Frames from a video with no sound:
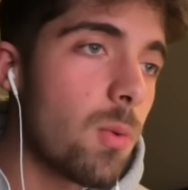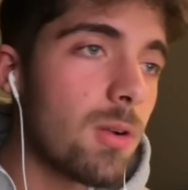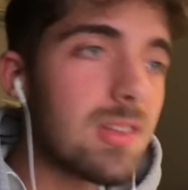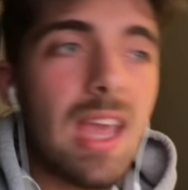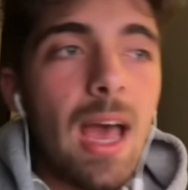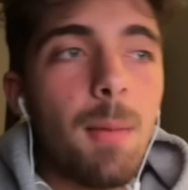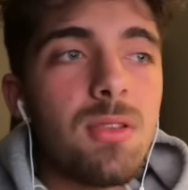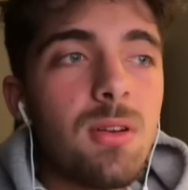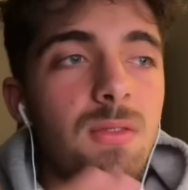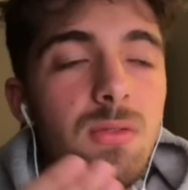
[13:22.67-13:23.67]
world's
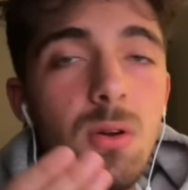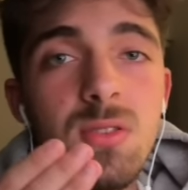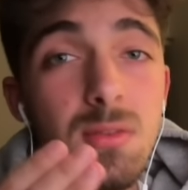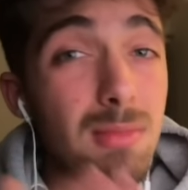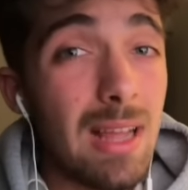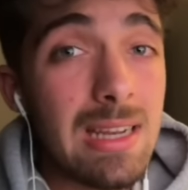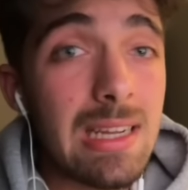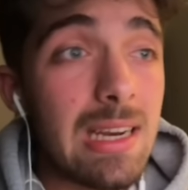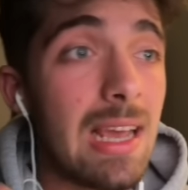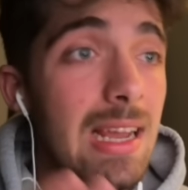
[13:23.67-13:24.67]
capital flows from
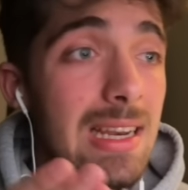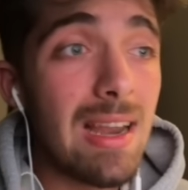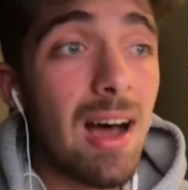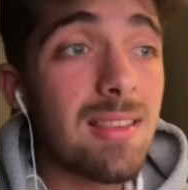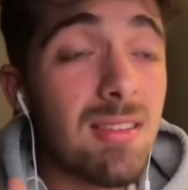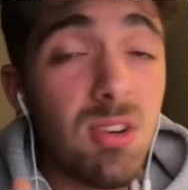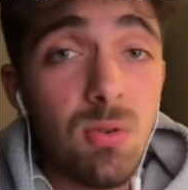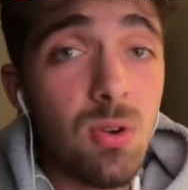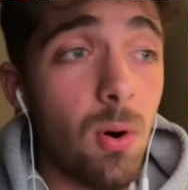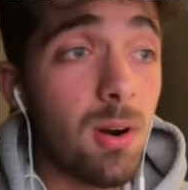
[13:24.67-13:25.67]
London, not New
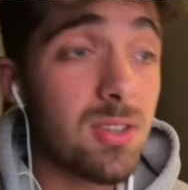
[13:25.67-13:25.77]
York.